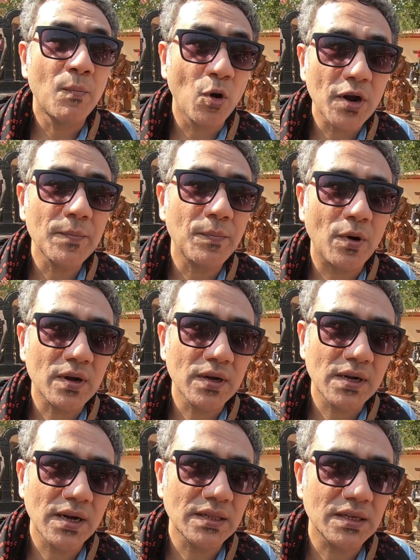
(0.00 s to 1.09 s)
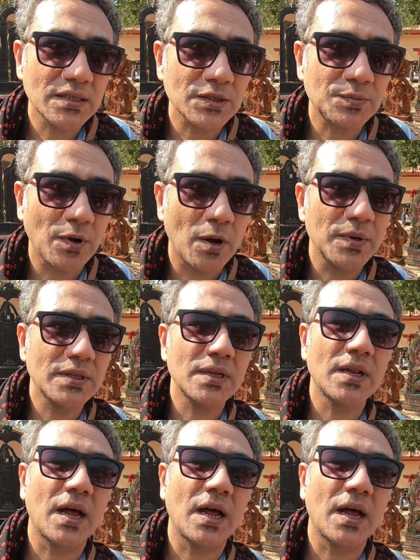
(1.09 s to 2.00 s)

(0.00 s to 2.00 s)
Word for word: More importantly, this is probably